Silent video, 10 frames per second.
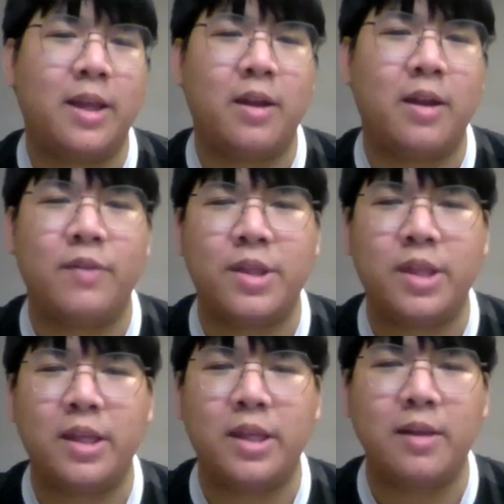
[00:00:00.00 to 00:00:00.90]
girlfriend
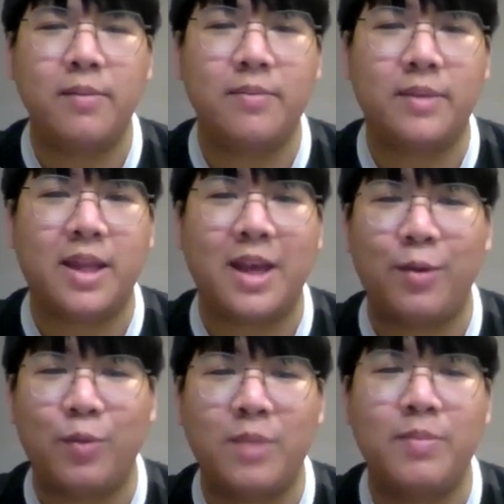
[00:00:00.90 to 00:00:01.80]
thinking, and
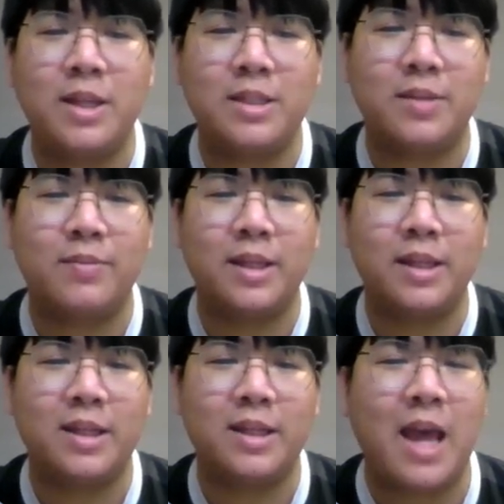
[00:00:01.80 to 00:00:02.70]
1 being something
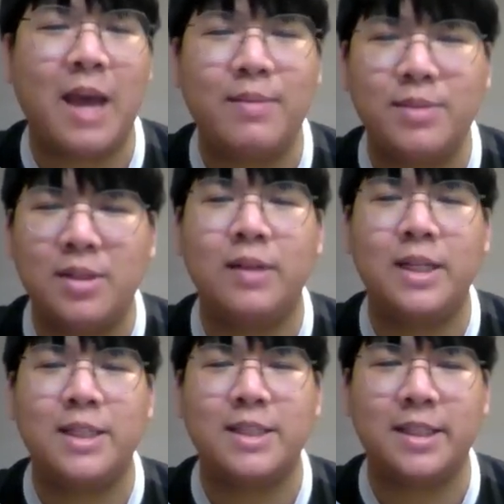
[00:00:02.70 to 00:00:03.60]
that absolutely
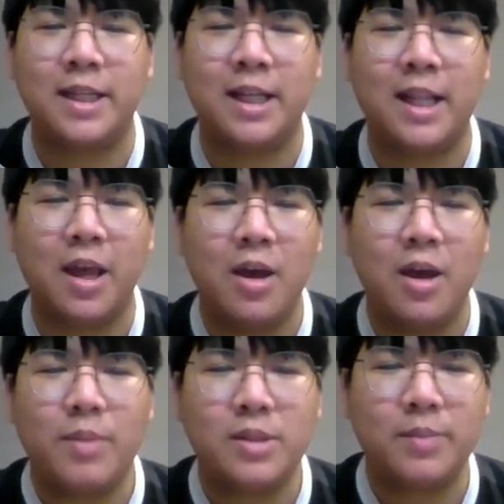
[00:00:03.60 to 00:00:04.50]
certain like
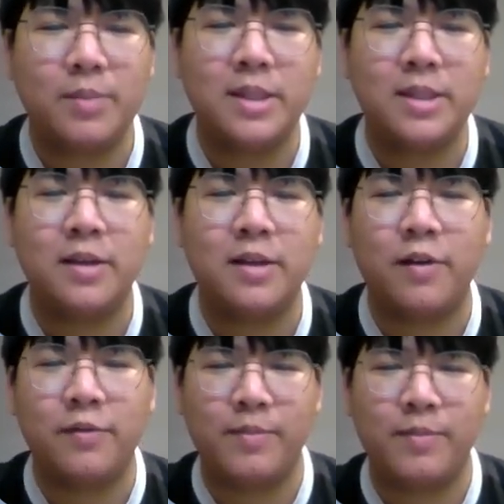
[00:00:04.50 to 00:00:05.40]
possibility
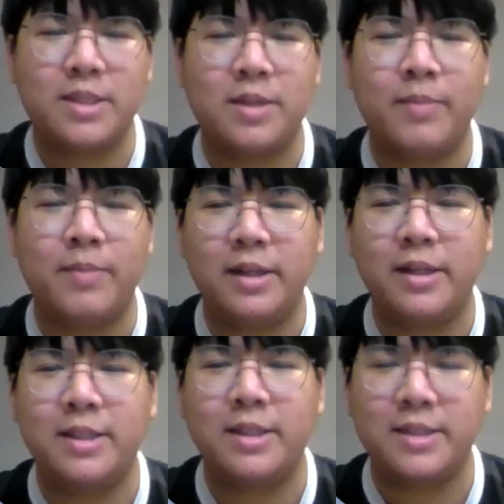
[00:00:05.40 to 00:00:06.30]
of me submit
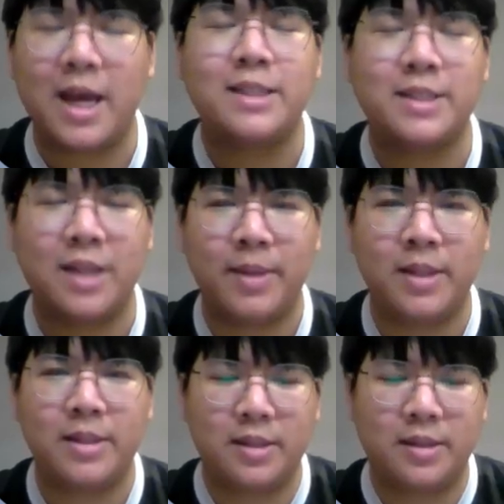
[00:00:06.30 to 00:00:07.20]
this assignment.